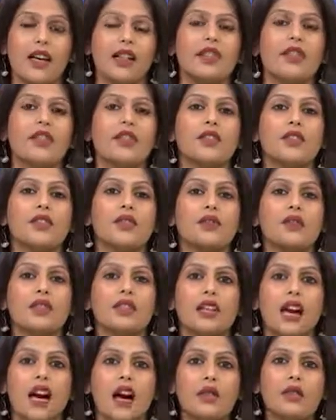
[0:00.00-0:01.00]
There is no
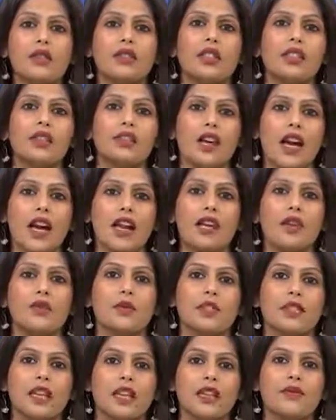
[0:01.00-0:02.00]
doubt that China
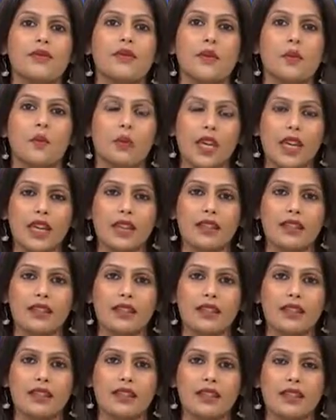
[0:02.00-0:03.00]
was hit for
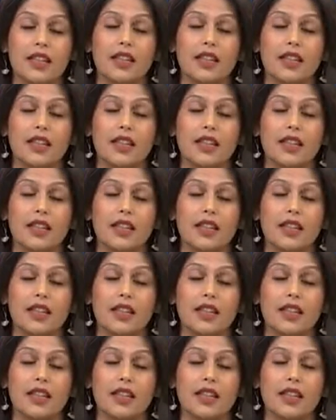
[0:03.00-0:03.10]
weeks,